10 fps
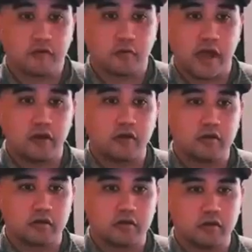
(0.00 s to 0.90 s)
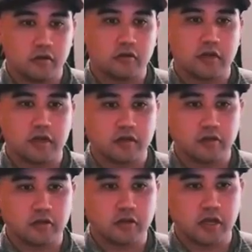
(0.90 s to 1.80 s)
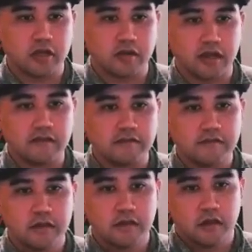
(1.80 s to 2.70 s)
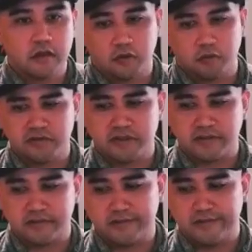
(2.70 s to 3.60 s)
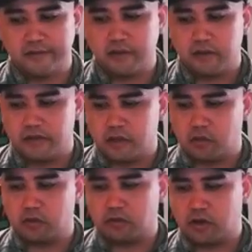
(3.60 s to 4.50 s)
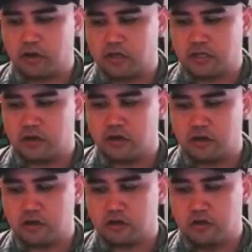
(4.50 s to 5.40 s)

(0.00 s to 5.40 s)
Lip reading: while, early on in life, where it's like the court cards are